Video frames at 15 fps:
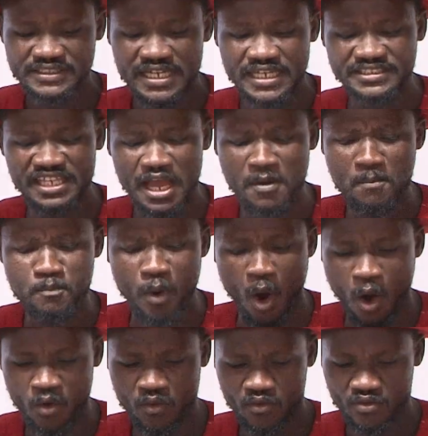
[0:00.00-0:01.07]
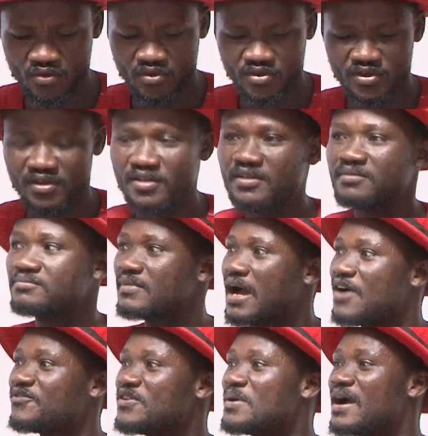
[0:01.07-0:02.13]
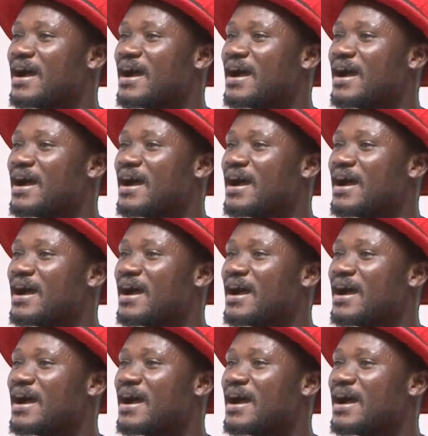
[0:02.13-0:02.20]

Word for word: Say simple. Minim say. I feel